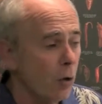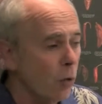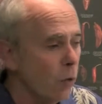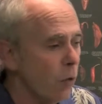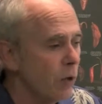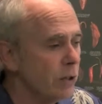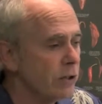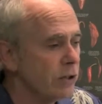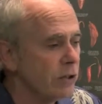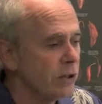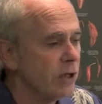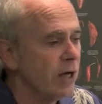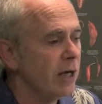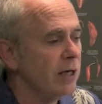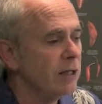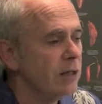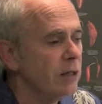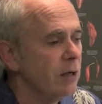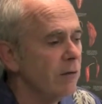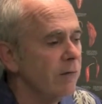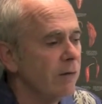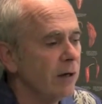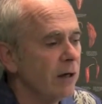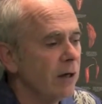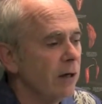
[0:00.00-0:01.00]
what
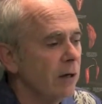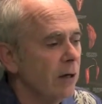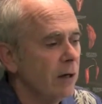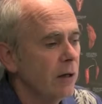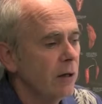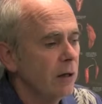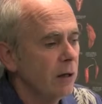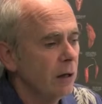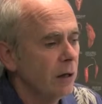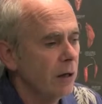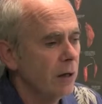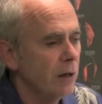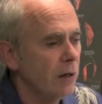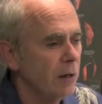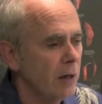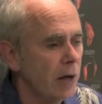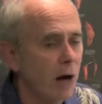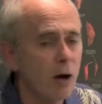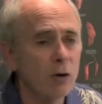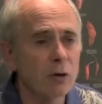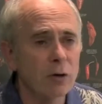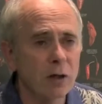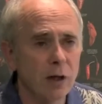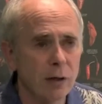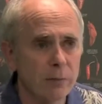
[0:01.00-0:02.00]
scientific
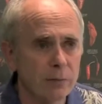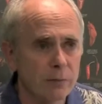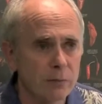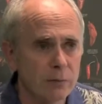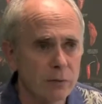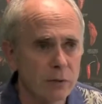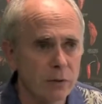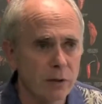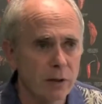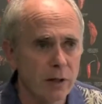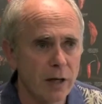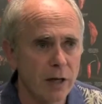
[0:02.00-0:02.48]
outcomes